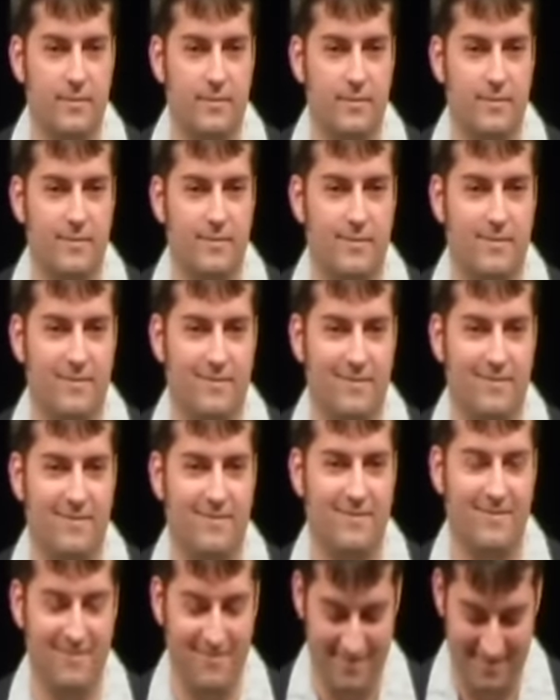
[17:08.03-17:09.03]

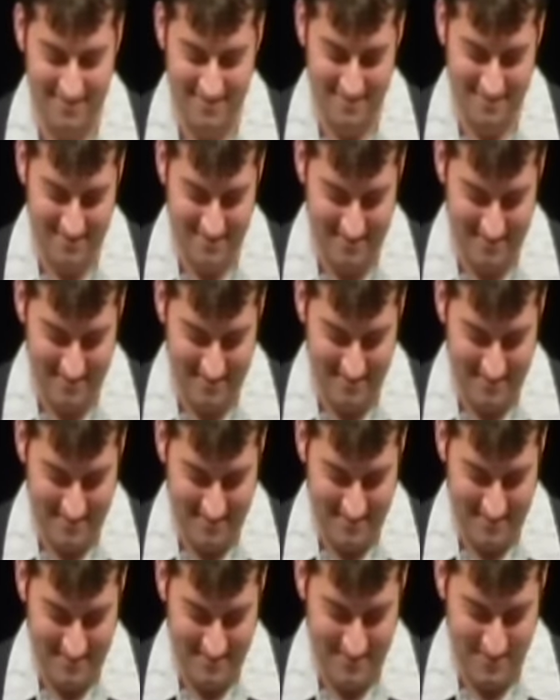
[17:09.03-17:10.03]

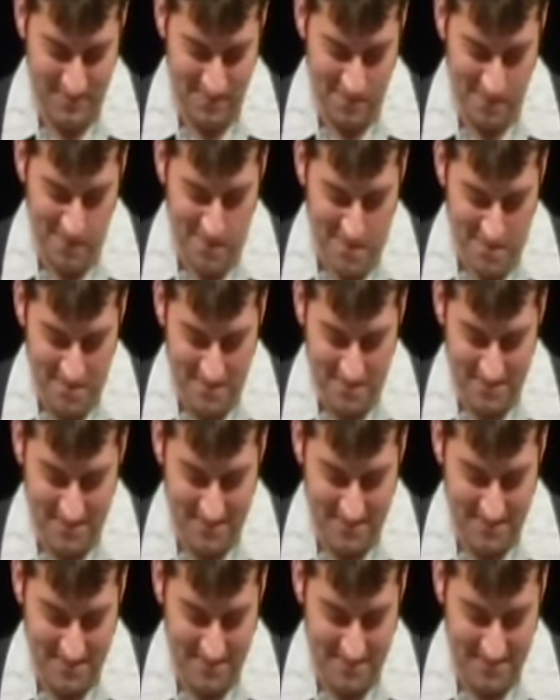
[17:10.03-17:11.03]

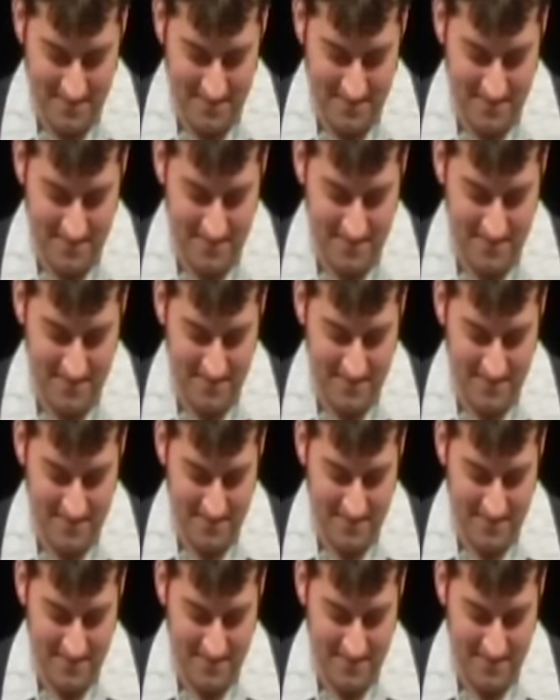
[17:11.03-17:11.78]
Nobody speaks.